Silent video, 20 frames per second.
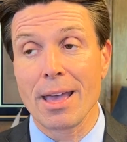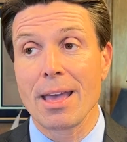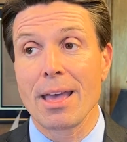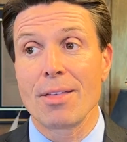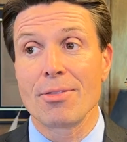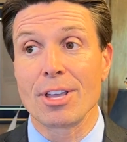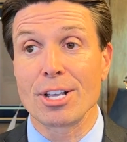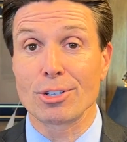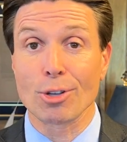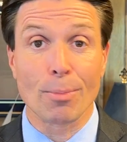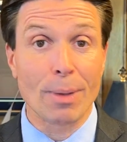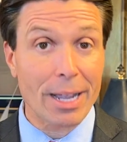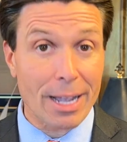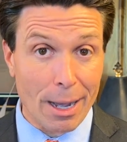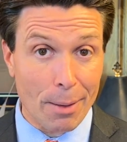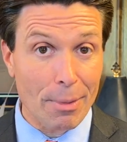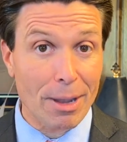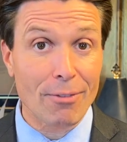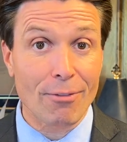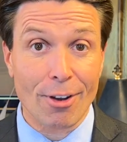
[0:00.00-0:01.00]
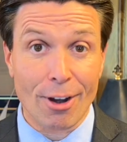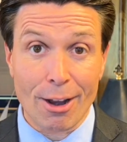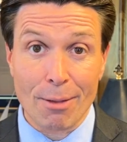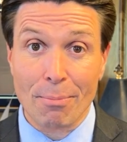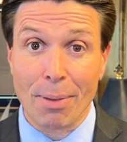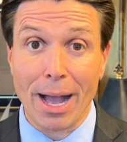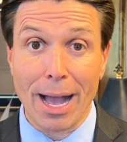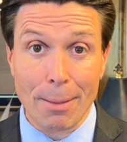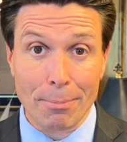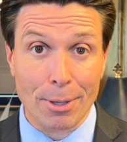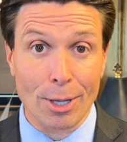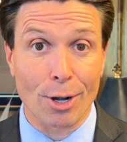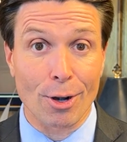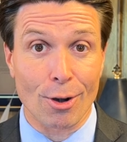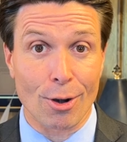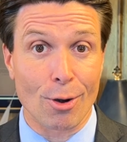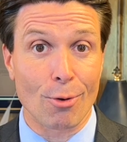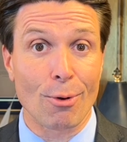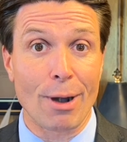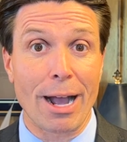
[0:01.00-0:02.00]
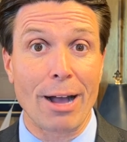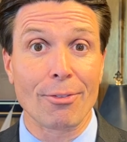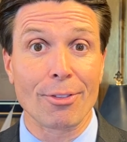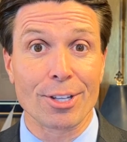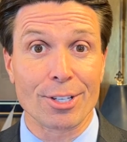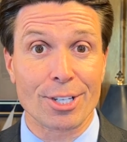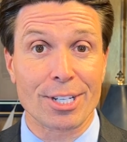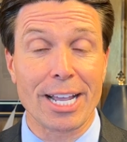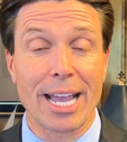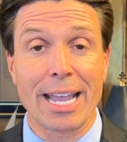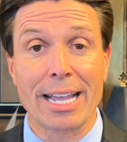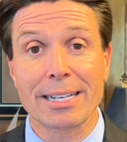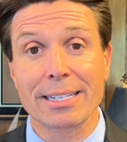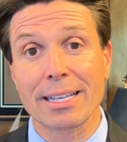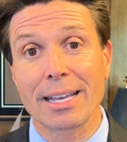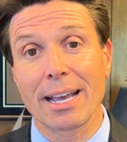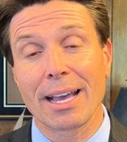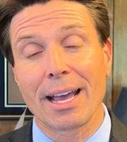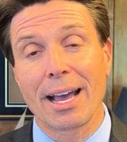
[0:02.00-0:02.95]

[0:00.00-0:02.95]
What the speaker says: These are becoming very popular around the state.